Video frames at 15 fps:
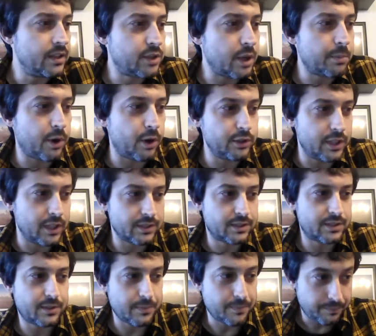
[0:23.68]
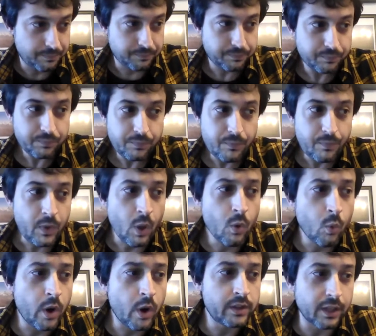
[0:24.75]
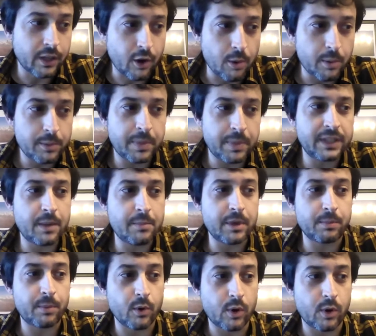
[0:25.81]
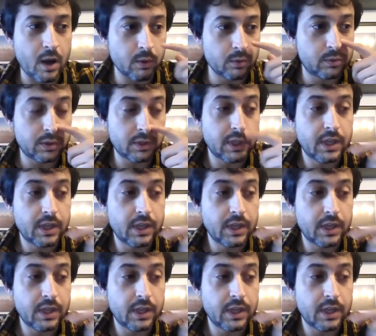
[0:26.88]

some context. When the COVID pandemic broke out,